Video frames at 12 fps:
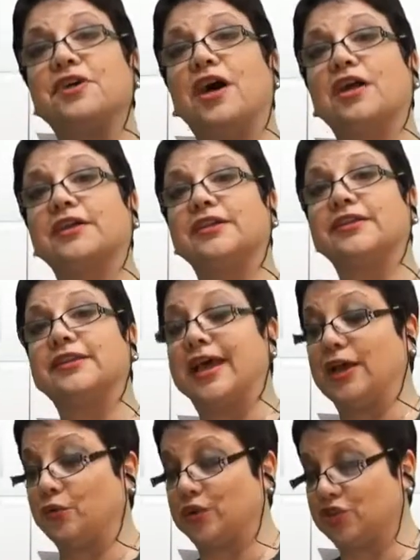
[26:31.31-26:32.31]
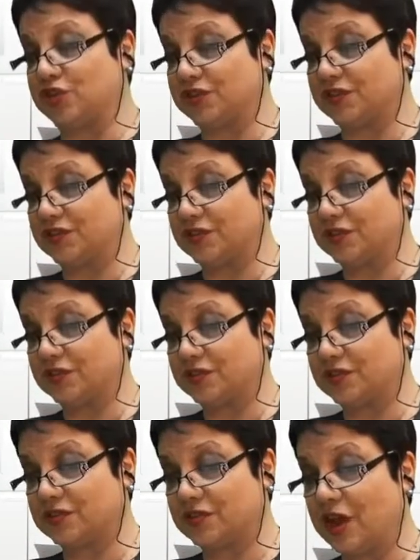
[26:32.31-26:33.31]
target
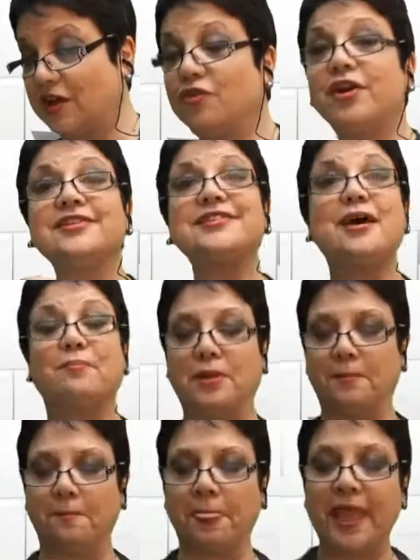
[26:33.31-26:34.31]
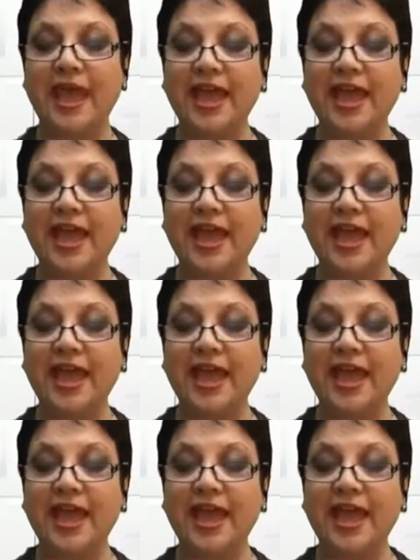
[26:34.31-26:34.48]
languages. For example,